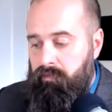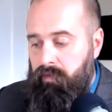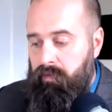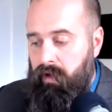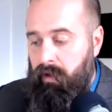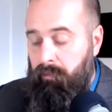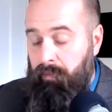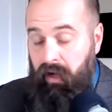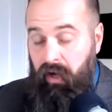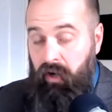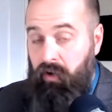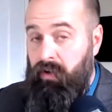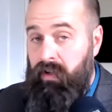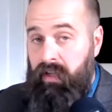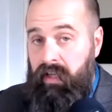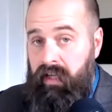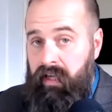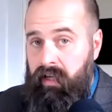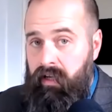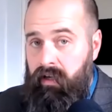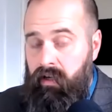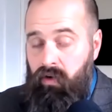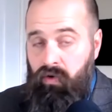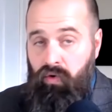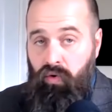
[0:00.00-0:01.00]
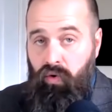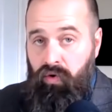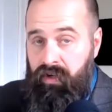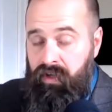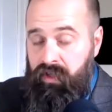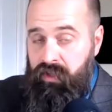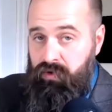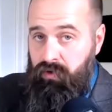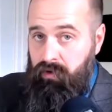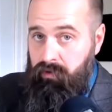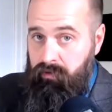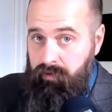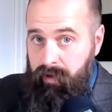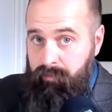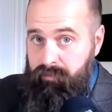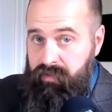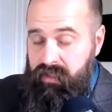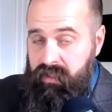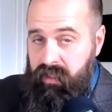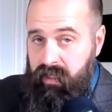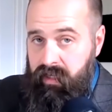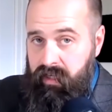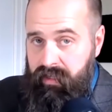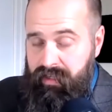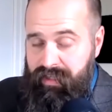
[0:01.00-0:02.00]
apparently, according to a
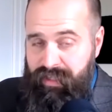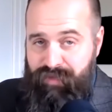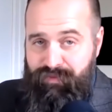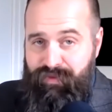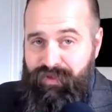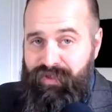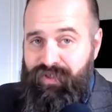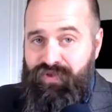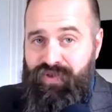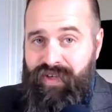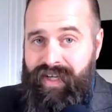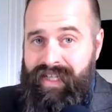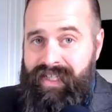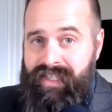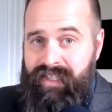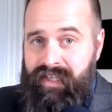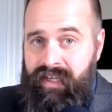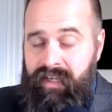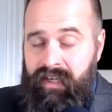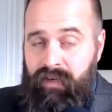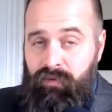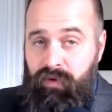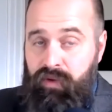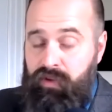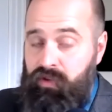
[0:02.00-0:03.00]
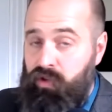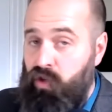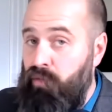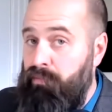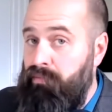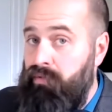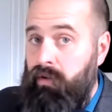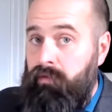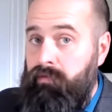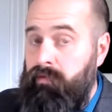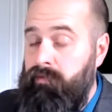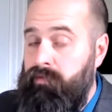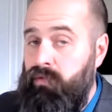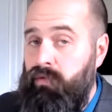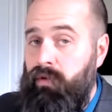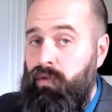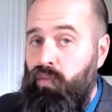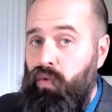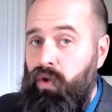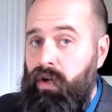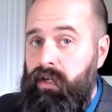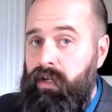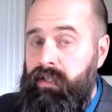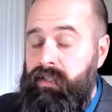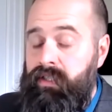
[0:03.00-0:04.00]
website that's been translated with no proof of who it
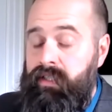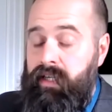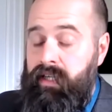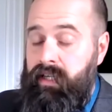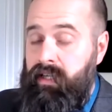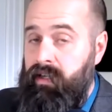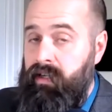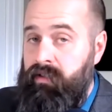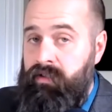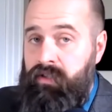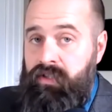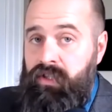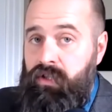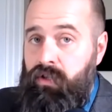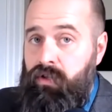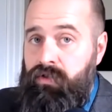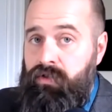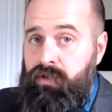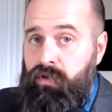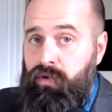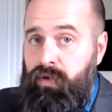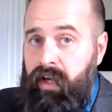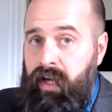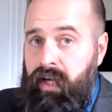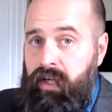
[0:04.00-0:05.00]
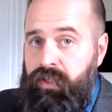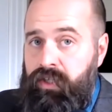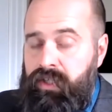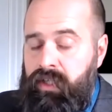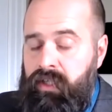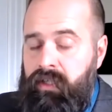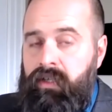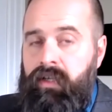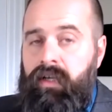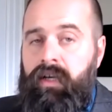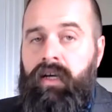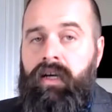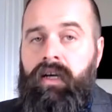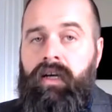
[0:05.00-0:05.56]
was at an undisclosed location,